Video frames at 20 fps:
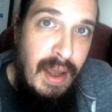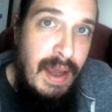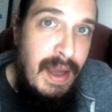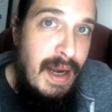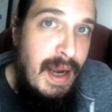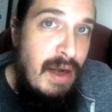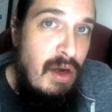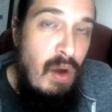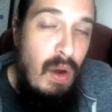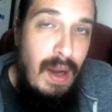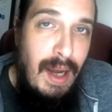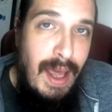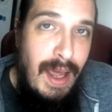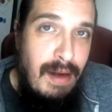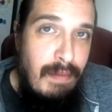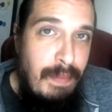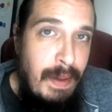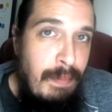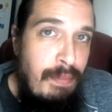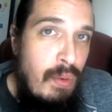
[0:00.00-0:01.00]
And I know a
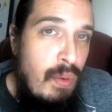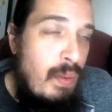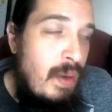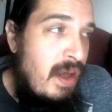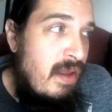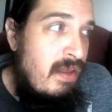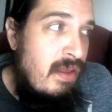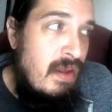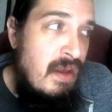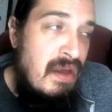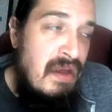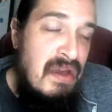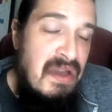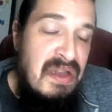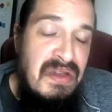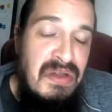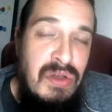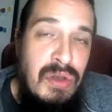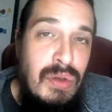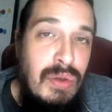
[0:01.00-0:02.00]
lot of people with
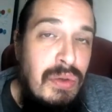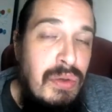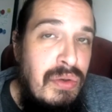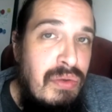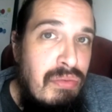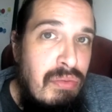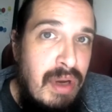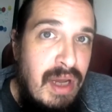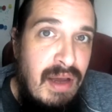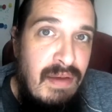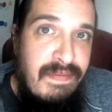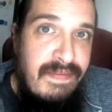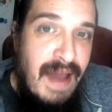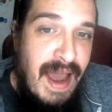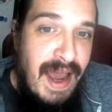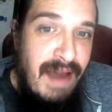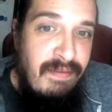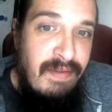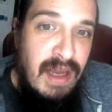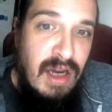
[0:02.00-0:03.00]
2, 3,
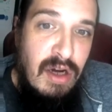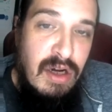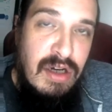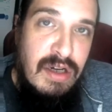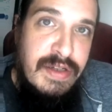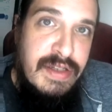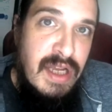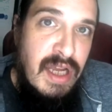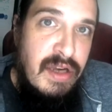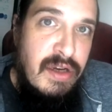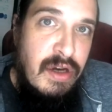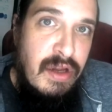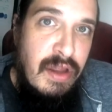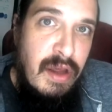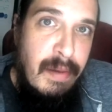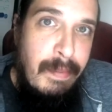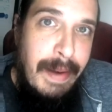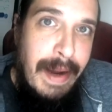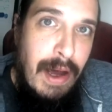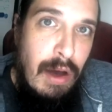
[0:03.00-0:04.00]
5 years under
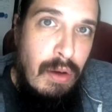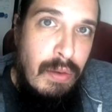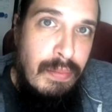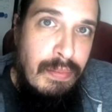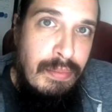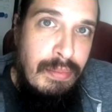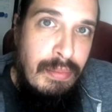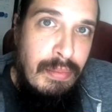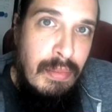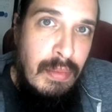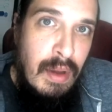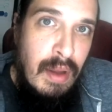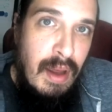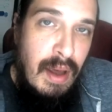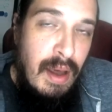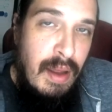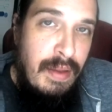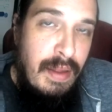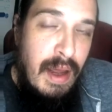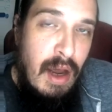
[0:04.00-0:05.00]
their belt,
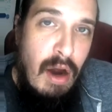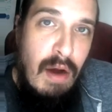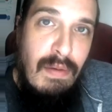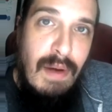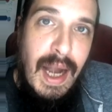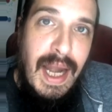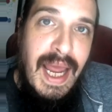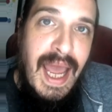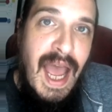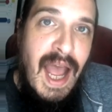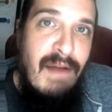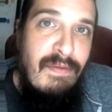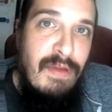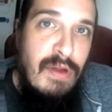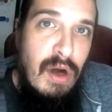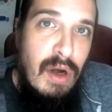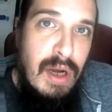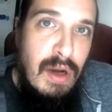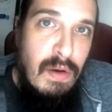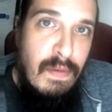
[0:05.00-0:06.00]
and they already have
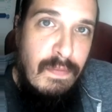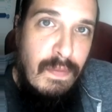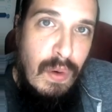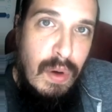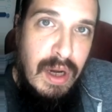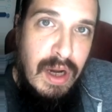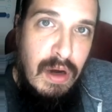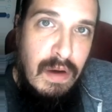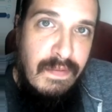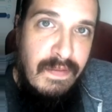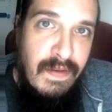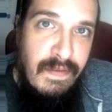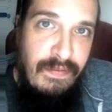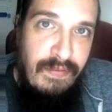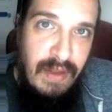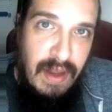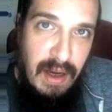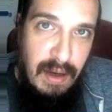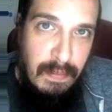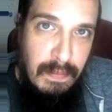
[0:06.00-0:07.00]
30 or 40 or
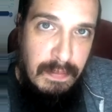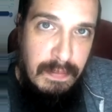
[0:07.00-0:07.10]
50.